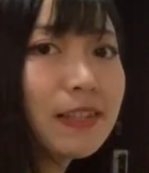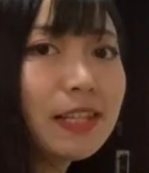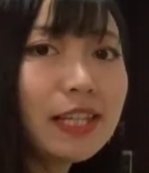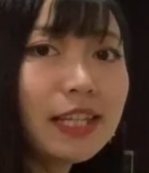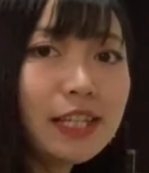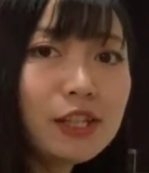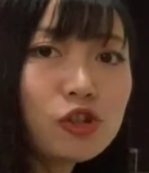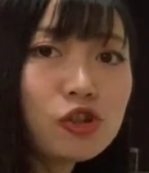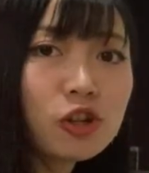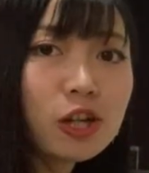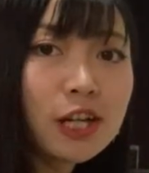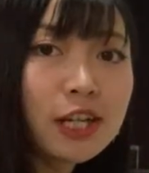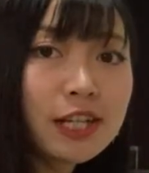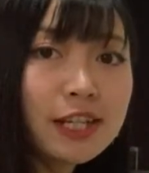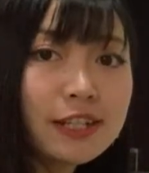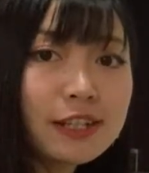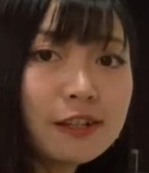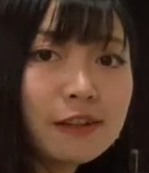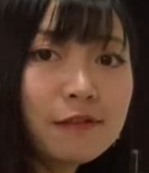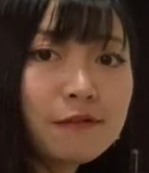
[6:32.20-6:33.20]
in
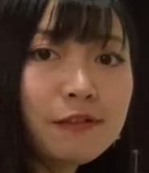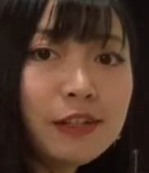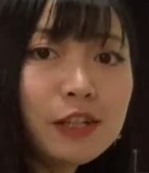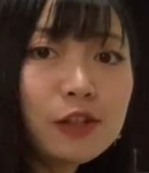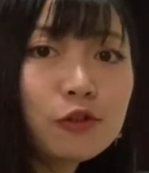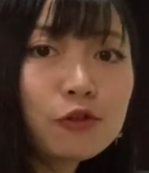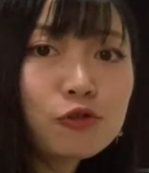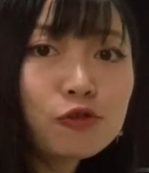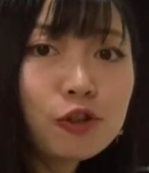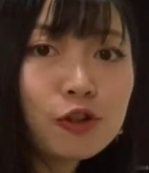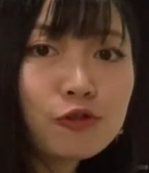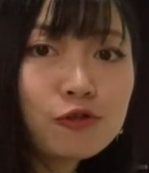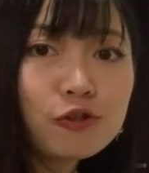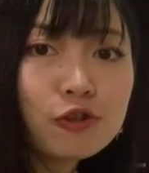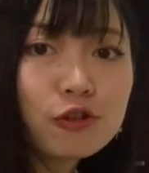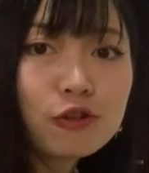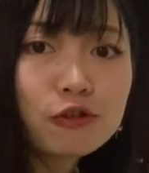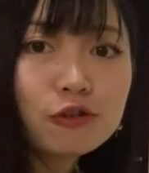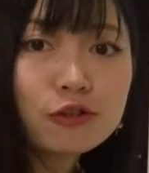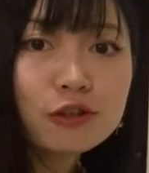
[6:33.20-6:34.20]
Chinese, we don't change
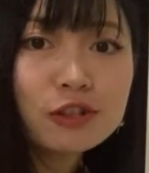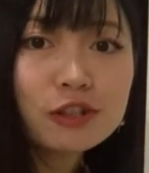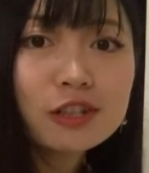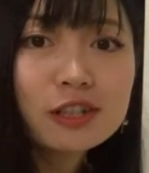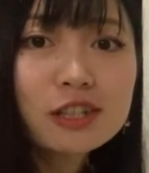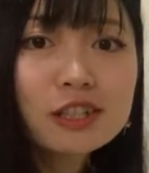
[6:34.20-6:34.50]
the order.